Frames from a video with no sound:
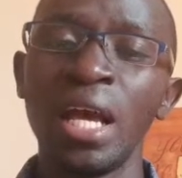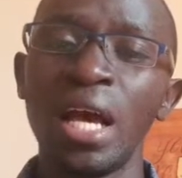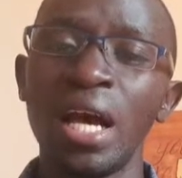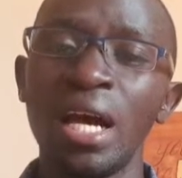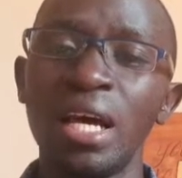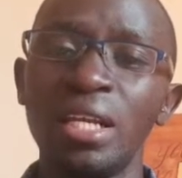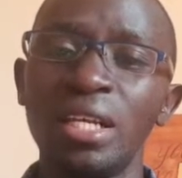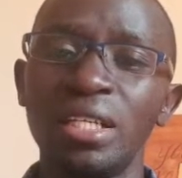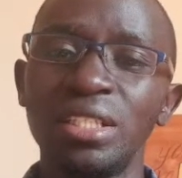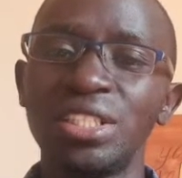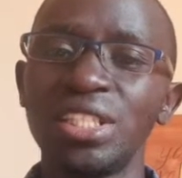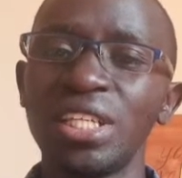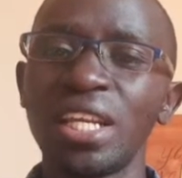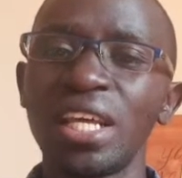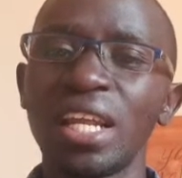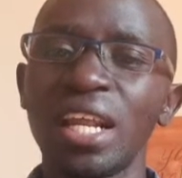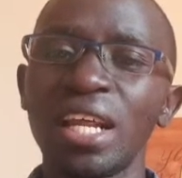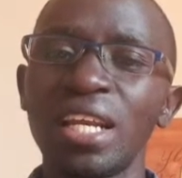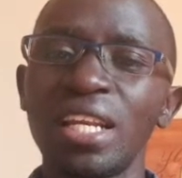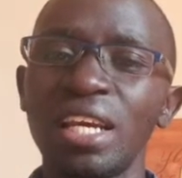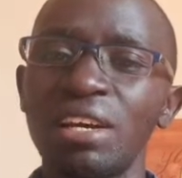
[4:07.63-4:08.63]
and
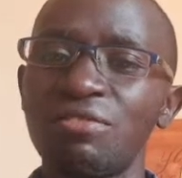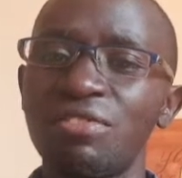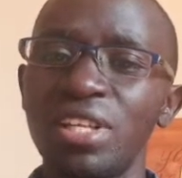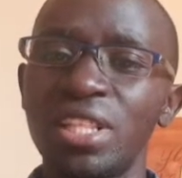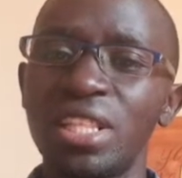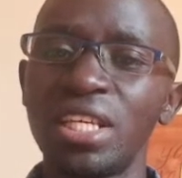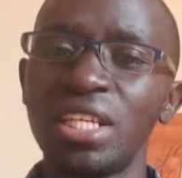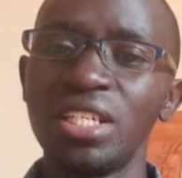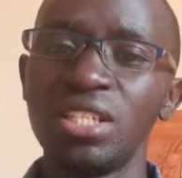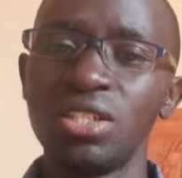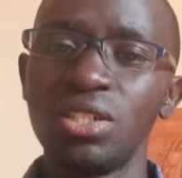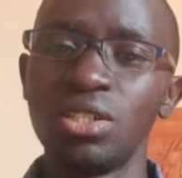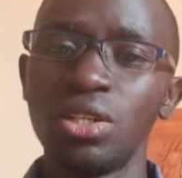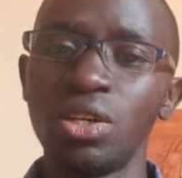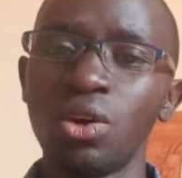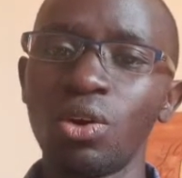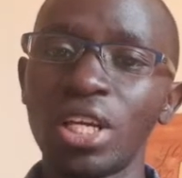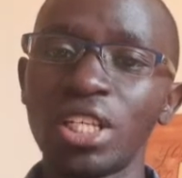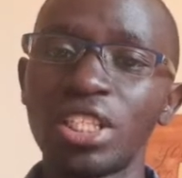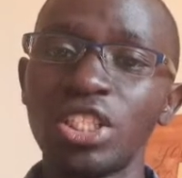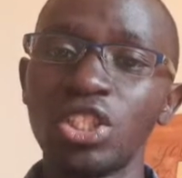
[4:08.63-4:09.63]
generally everything is
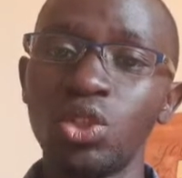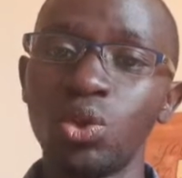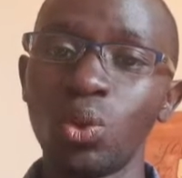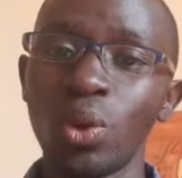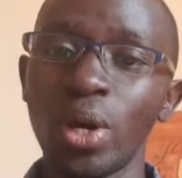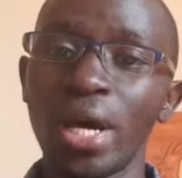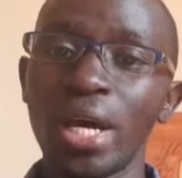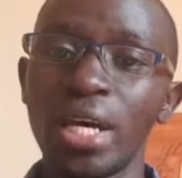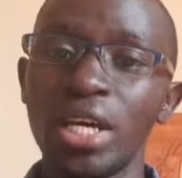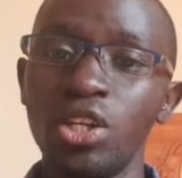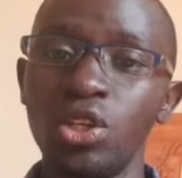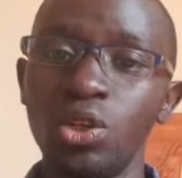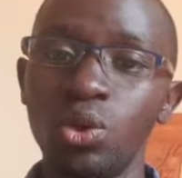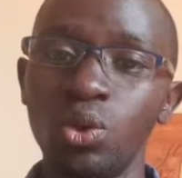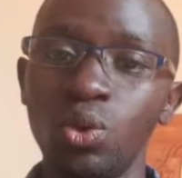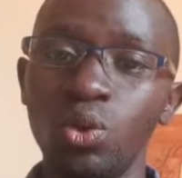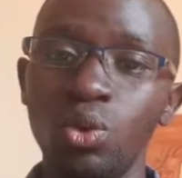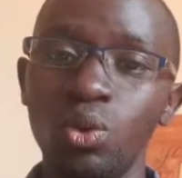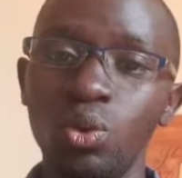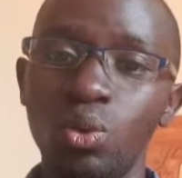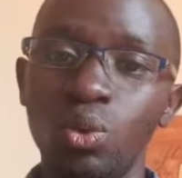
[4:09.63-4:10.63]
located where
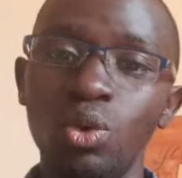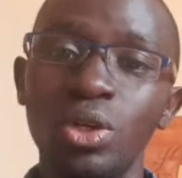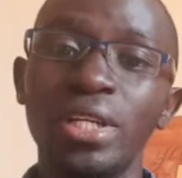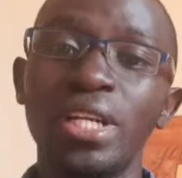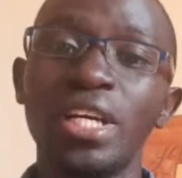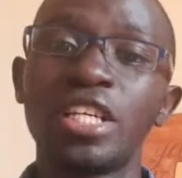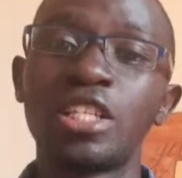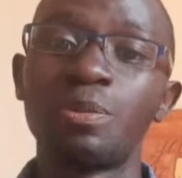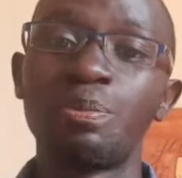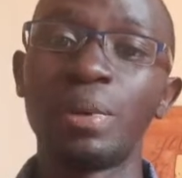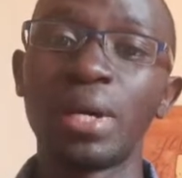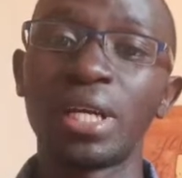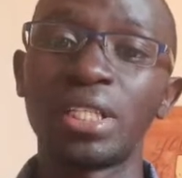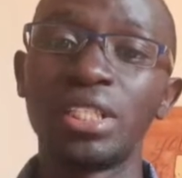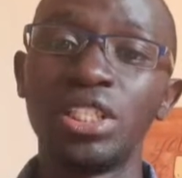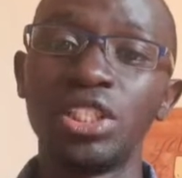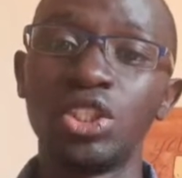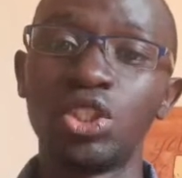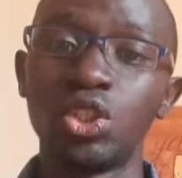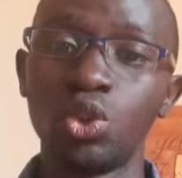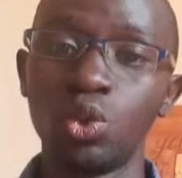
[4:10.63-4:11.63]
you would
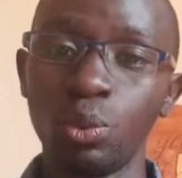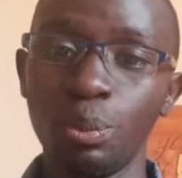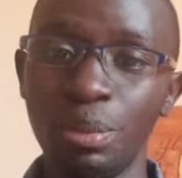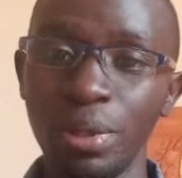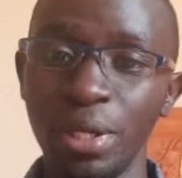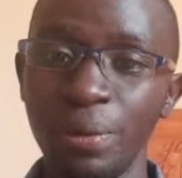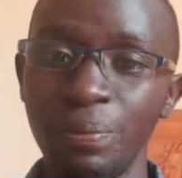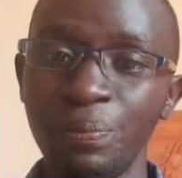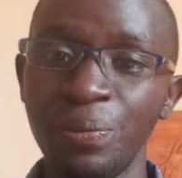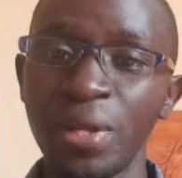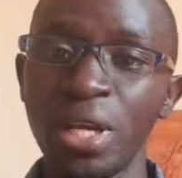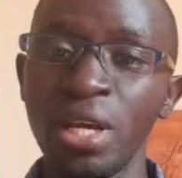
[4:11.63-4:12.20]
expect it to be,